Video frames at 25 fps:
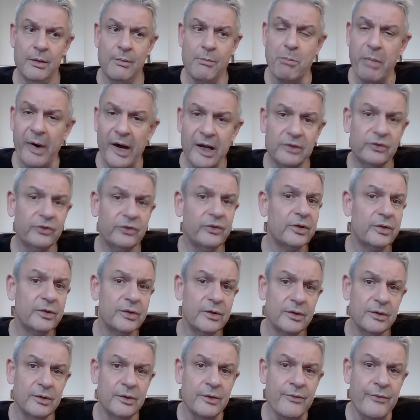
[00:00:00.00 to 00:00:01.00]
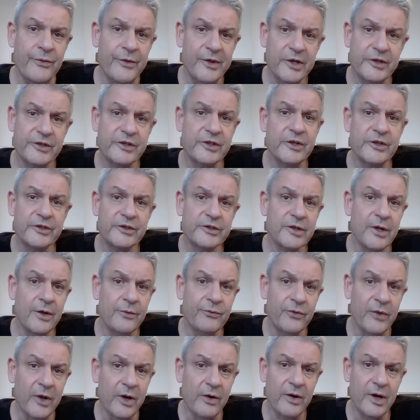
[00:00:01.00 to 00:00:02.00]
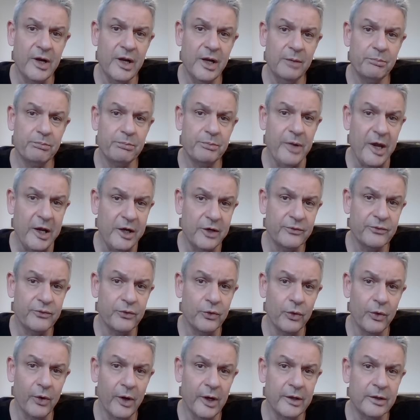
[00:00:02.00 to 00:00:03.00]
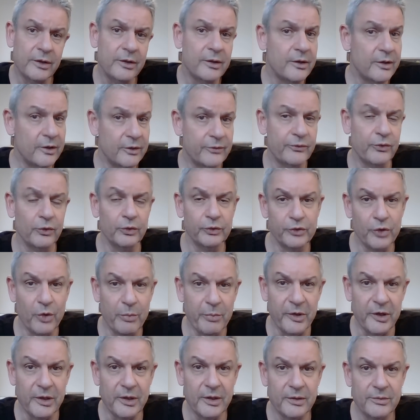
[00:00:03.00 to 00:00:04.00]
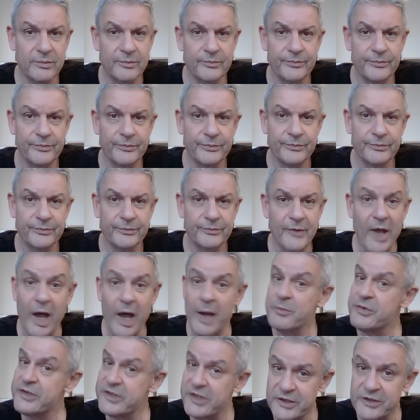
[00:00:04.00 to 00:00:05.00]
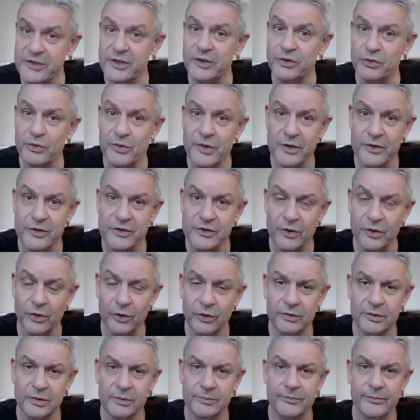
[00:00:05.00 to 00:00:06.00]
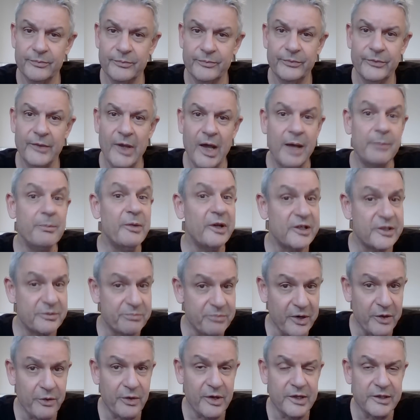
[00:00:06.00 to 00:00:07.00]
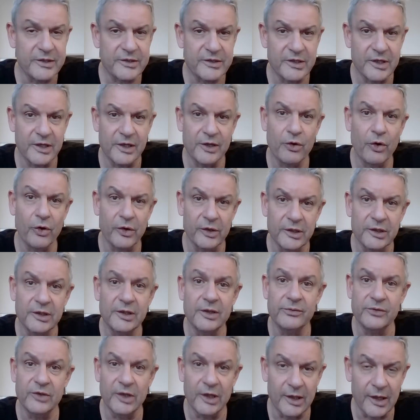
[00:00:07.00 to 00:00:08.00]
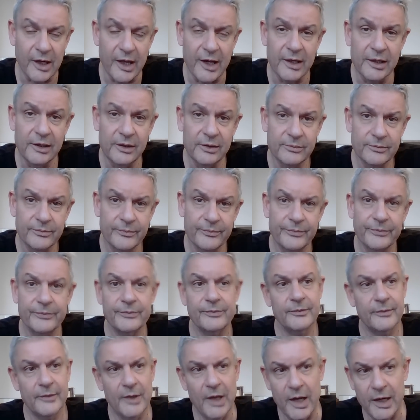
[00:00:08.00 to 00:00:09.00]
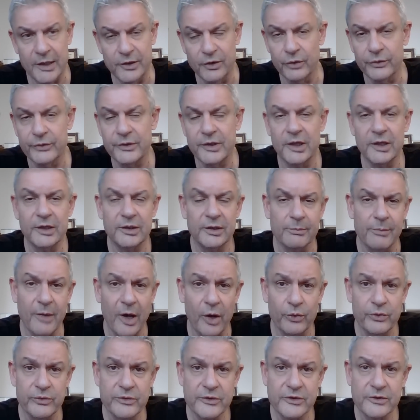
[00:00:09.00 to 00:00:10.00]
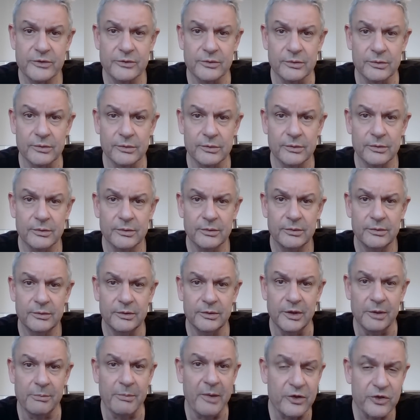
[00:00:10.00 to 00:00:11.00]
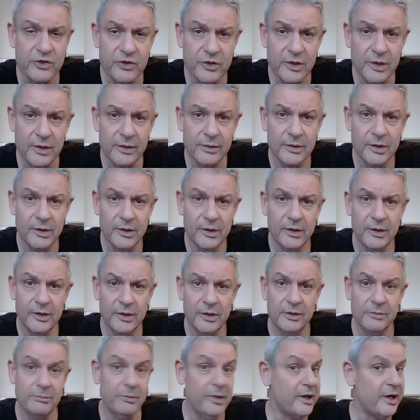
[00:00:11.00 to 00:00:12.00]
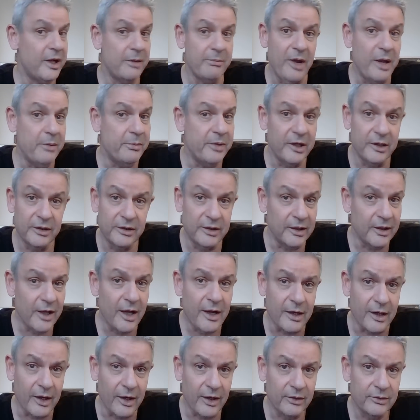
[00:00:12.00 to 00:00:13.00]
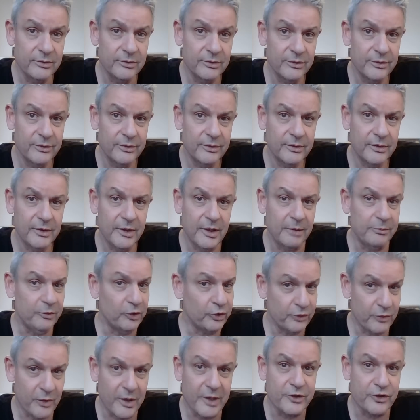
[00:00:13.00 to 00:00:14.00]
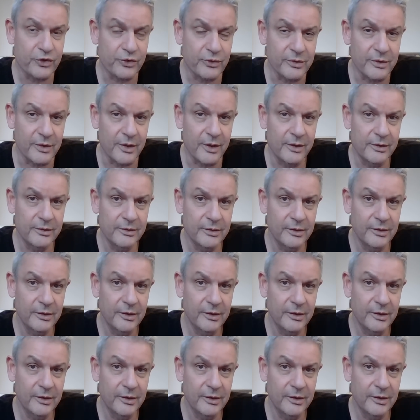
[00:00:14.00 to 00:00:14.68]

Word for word: But this is a very painful and hurtful topic. I'm 62 years old. I'm experiencing cognitive decline. I don't think it amounts to dementia, but I may be in denial. I'm not quite sure.